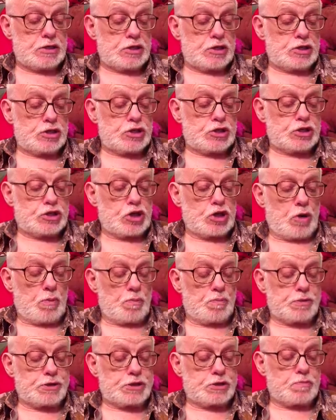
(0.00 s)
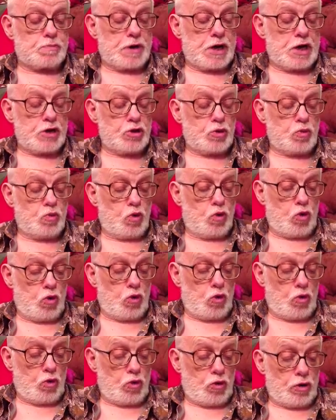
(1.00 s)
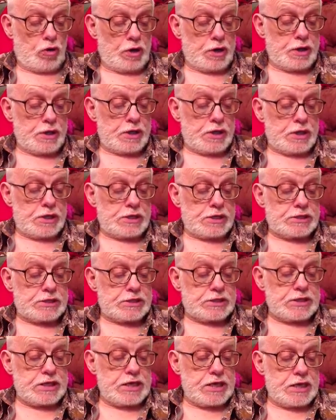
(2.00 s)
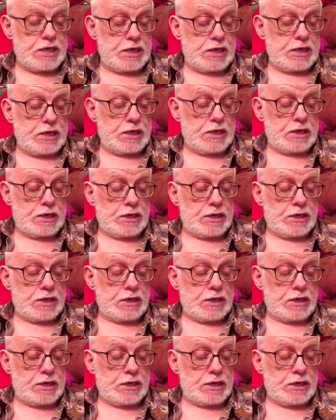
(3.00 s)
stopped by the wall, seeing